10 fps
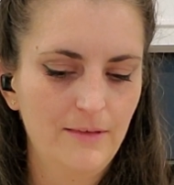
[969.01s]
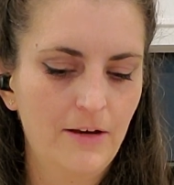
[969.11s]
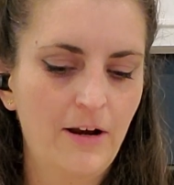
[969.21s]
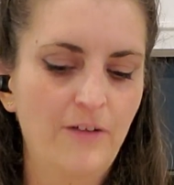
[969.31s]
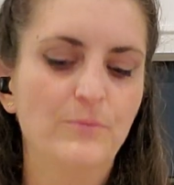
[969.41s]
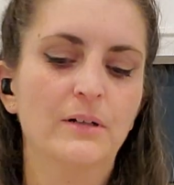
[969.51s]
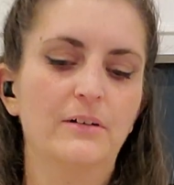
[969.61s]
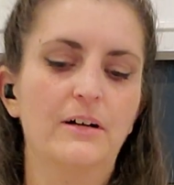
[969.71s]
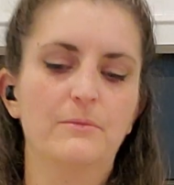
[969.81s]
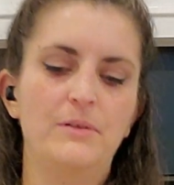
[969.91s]
there have been a
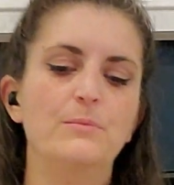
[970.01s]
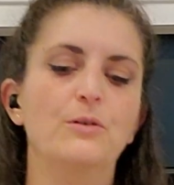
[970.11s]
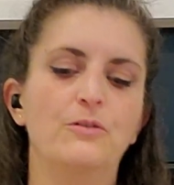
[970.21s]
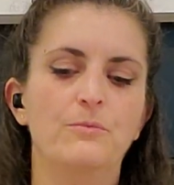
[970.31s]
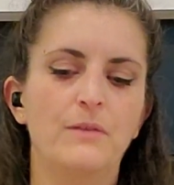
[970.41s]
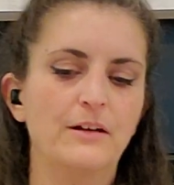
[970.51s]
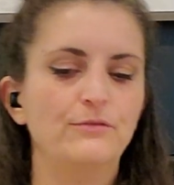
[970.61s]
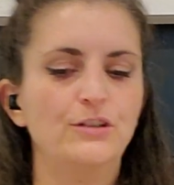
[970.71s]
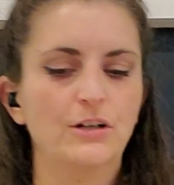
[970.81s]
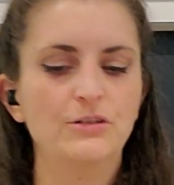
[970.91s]
lot of people who may
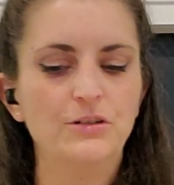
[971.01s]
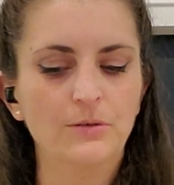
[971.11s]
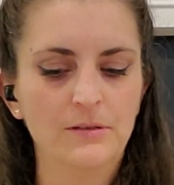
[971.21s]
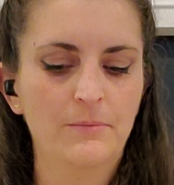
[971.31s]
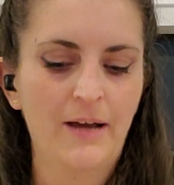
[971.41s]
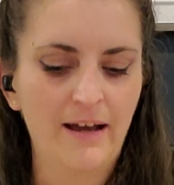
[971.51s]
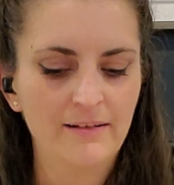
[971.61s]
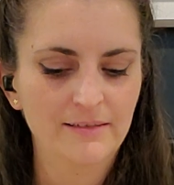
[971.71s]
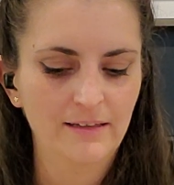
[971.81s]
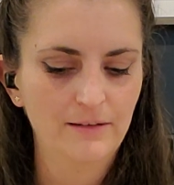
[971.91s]
have judged you in the
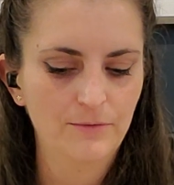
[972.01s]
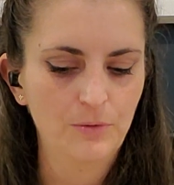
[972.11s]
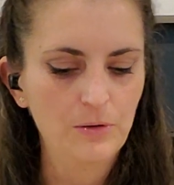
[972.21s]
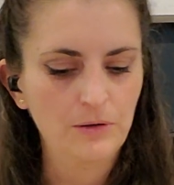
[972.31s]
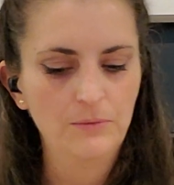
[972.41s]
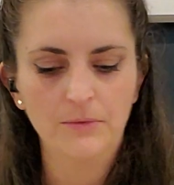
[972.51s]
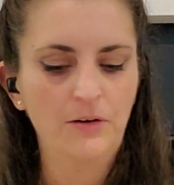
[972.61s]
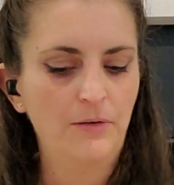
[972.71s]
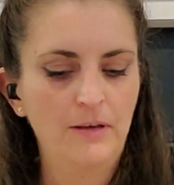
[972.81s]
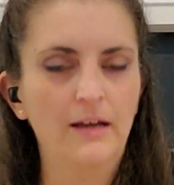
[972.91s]
past, like for, you
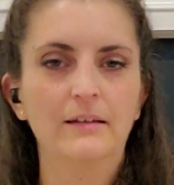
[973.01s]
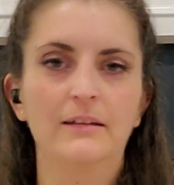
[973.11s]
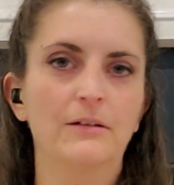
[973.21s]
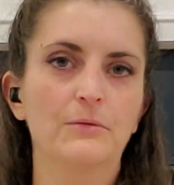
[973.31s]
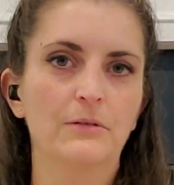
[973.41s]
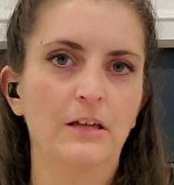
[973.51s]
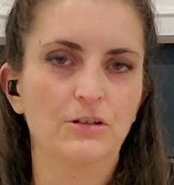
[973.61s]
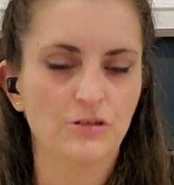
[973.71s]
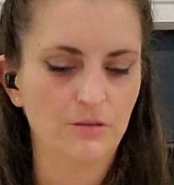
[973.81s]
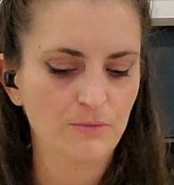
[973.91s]
know, again, the
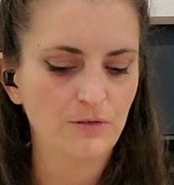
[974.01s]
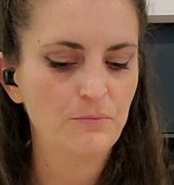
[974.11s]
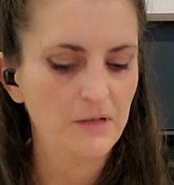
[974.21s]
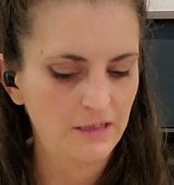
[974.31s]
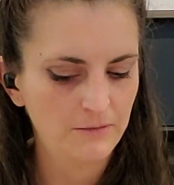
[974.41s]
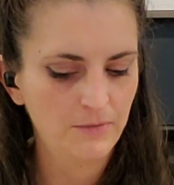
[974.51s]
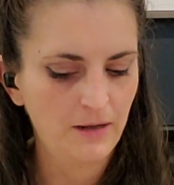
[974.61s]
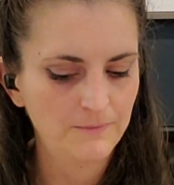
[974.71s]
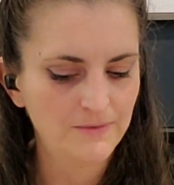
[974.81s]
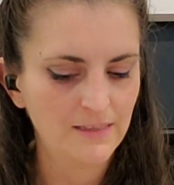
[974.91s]
relationships you've been in, but
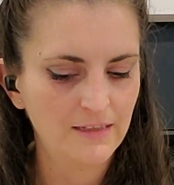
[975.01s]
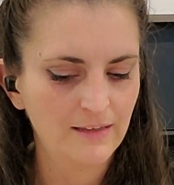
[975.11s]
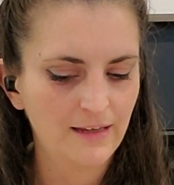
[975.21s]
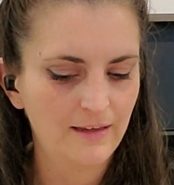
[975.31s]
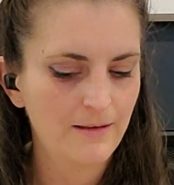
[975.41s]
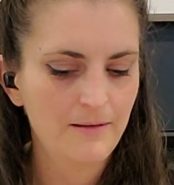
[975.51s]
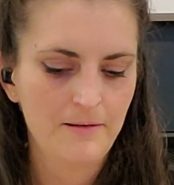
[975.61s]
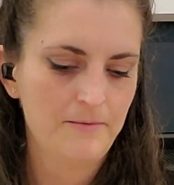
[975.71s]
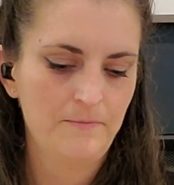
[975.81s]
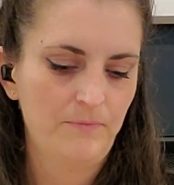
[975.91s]
I'm seeing like,
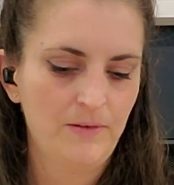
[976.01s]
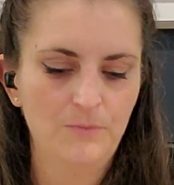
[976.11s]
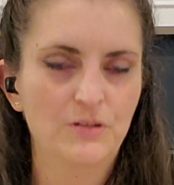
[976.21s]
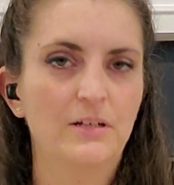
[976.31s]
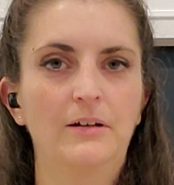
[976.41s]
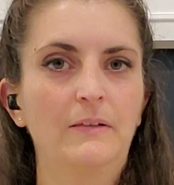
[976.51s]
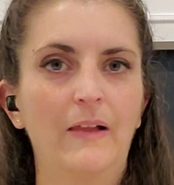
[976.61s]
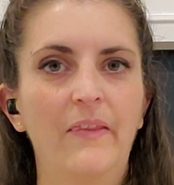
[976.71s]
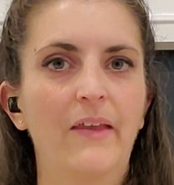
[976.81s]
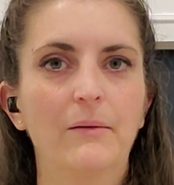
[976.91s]
I'm just hearing
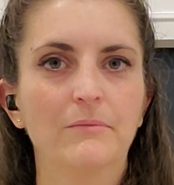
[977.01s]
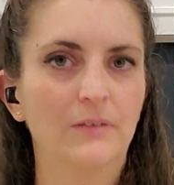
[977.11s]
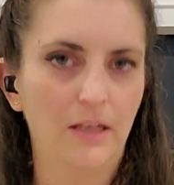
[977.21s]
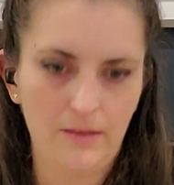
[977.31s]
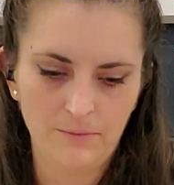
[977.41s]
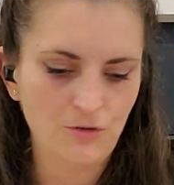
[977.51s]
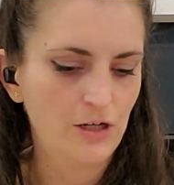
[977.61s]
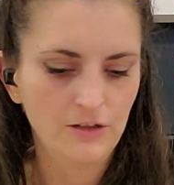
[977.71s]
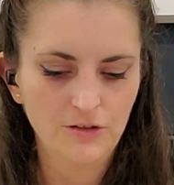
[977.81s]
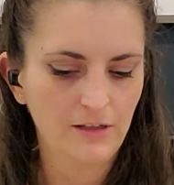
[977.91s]
let them
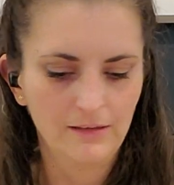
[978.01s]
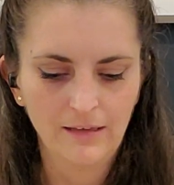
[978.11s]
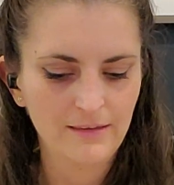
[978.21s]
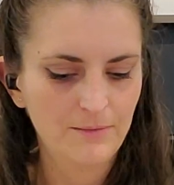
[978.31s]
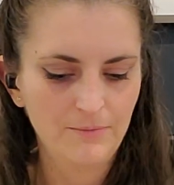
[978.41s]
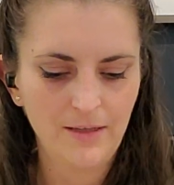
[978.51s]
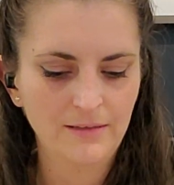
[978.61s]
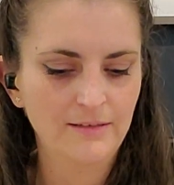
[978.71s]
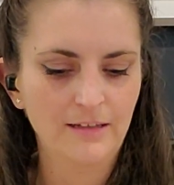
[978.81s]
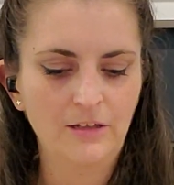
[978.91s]
judge, like let them,
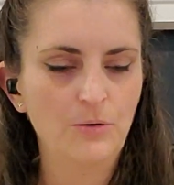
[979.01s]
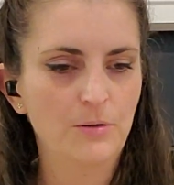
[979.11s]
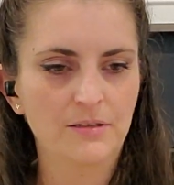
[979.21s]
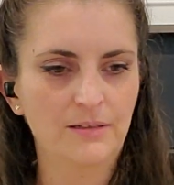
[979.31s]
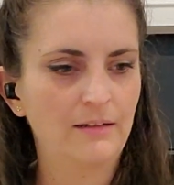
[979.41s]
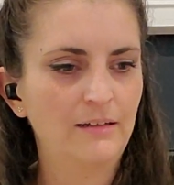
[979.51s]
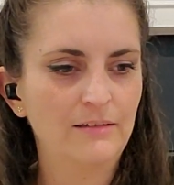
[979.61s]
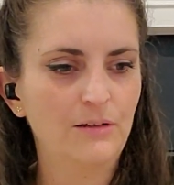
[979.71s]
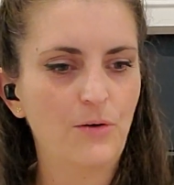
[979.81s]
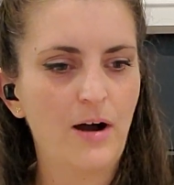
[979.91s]
because it's like you're ascending
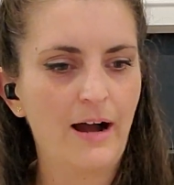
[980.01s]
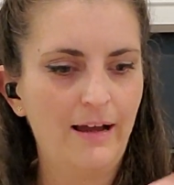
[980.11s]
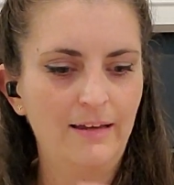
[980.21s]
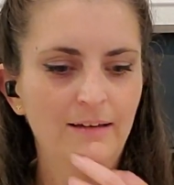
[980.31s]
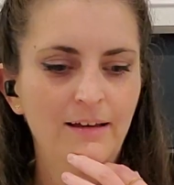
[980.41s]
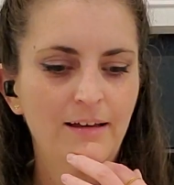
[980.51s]
so high.